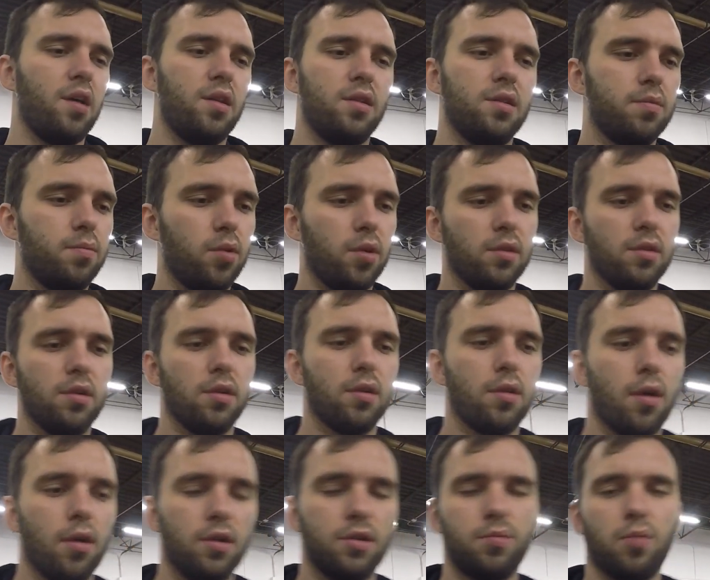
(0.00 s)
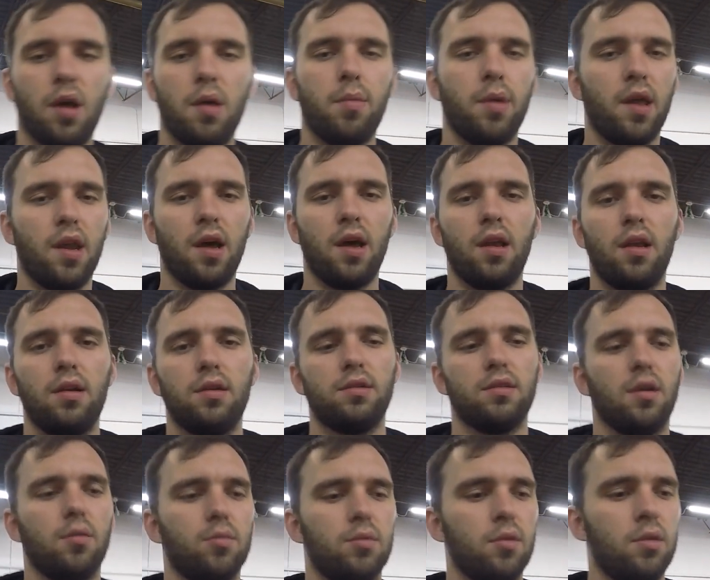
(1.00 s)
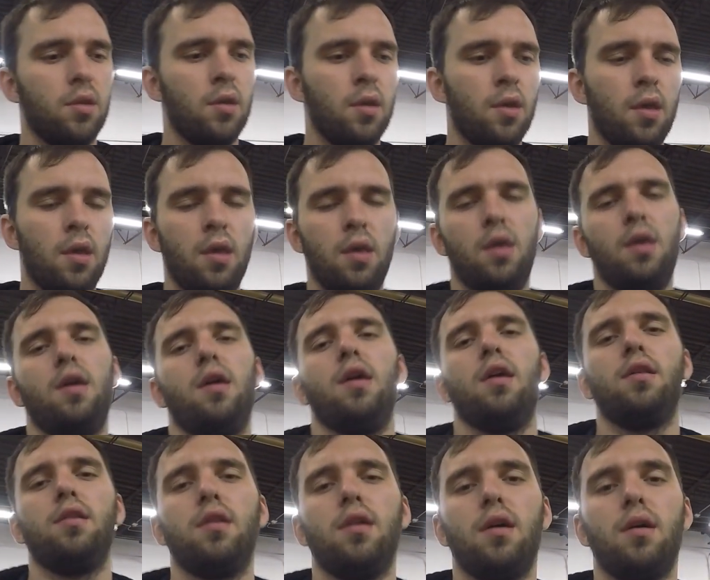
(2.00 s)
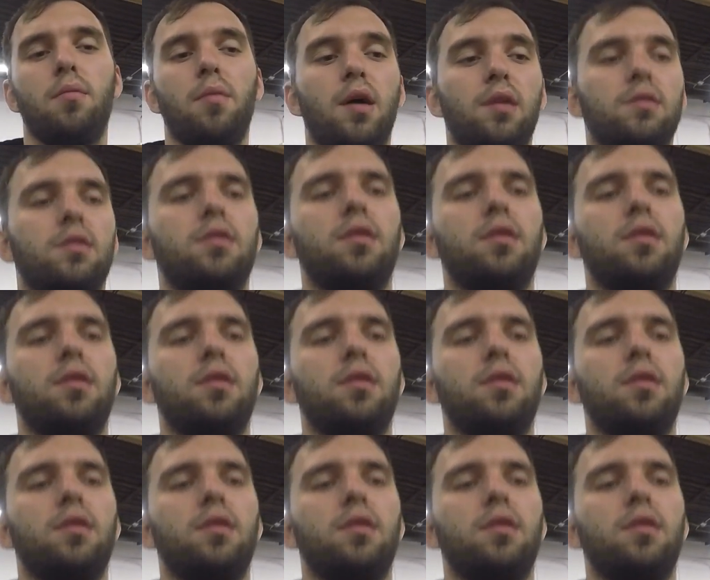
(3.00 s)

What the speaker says: just put a little coat of spray paint on there or something and mount the